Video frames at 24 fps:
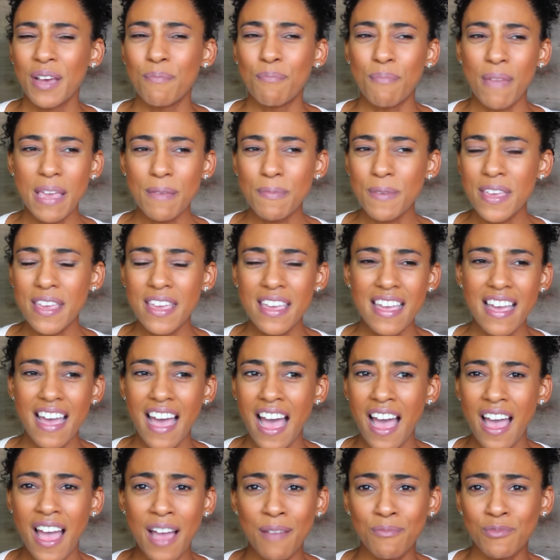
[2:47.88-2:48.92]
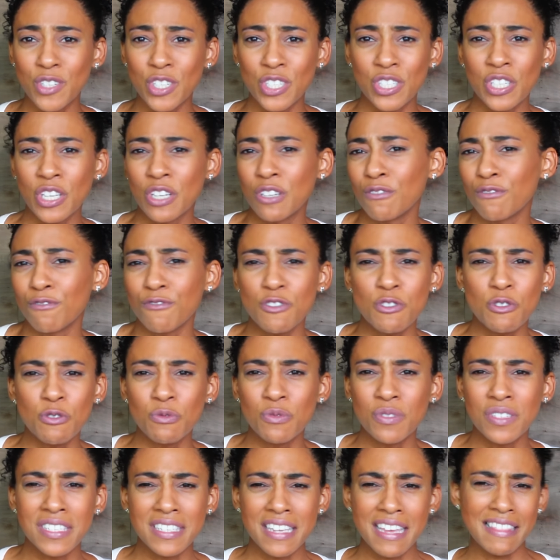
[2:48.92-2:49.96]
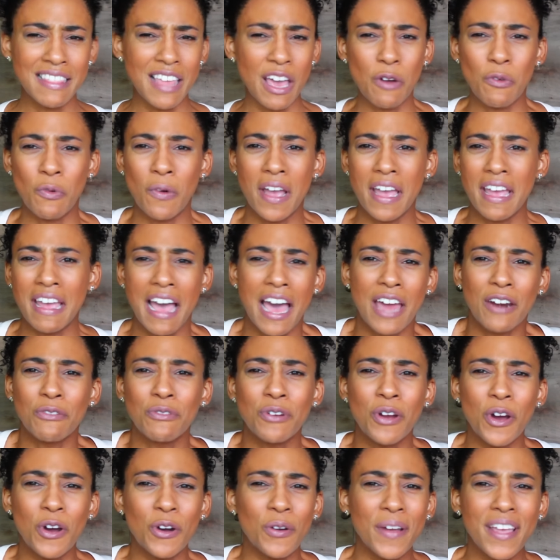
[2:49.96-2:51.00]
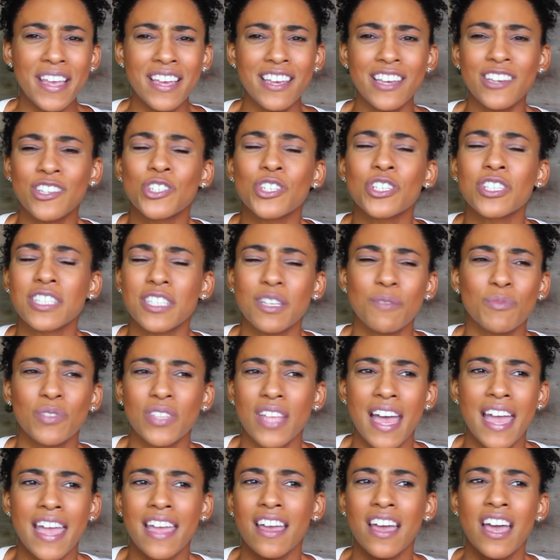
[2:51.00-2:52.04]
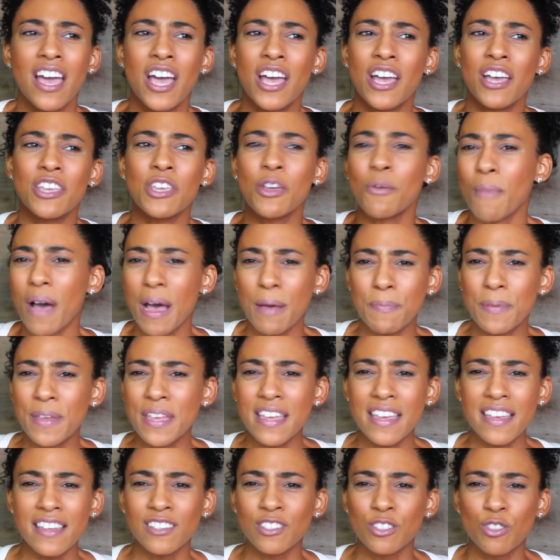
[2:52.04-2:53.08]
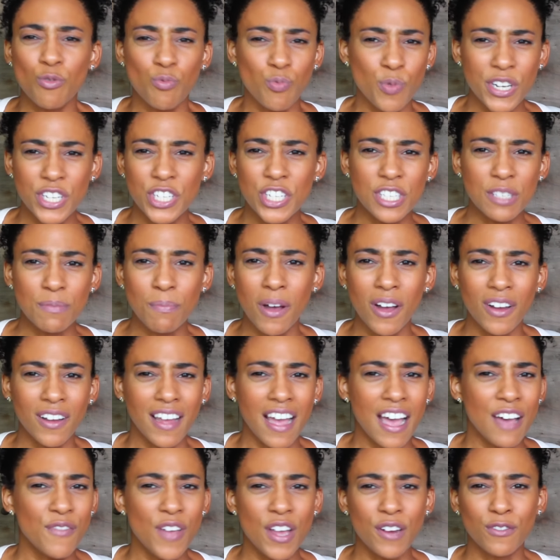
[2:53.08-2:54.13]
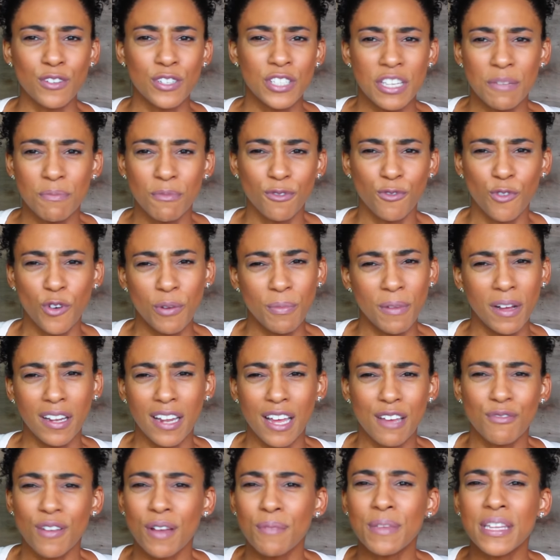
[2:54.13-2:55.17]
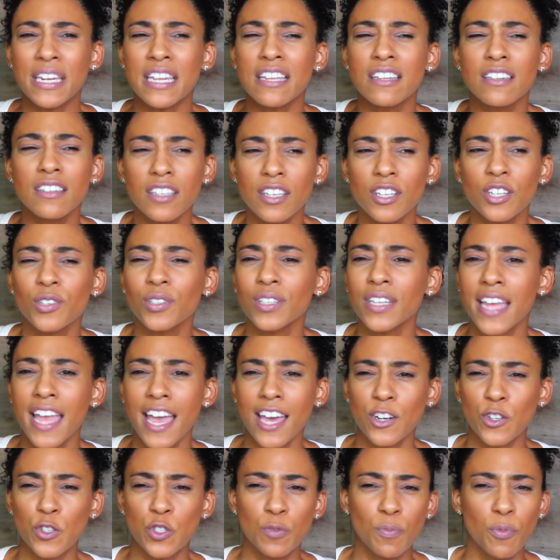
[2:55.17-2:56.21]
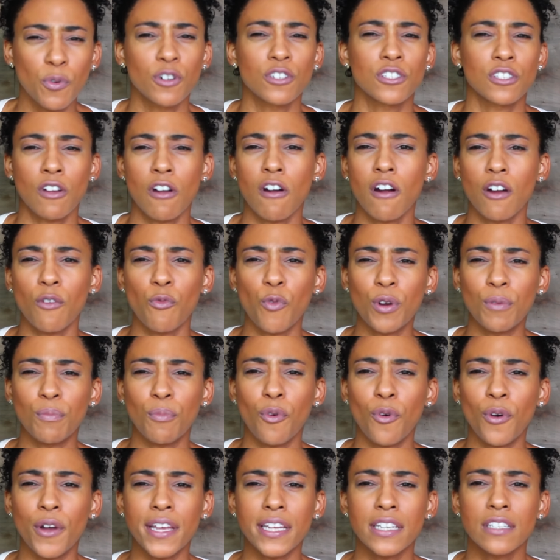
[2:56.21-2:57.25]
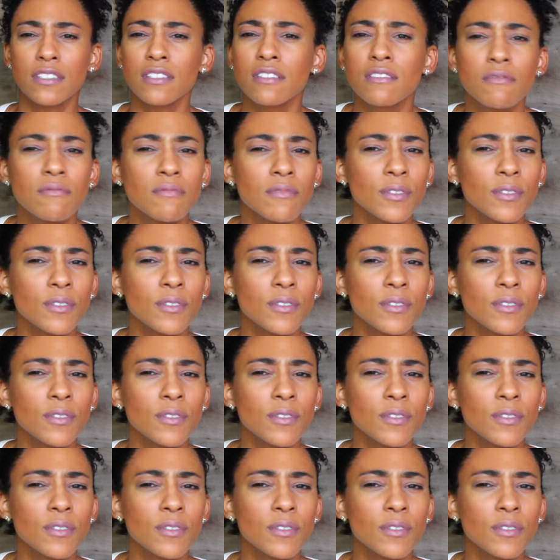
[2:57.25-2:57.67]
maybe I'm just confused in that way. I don't know. It just seems like Yamapi is the richest monk I've ever seen before in my life. I mean, he literally had a sports car at one point.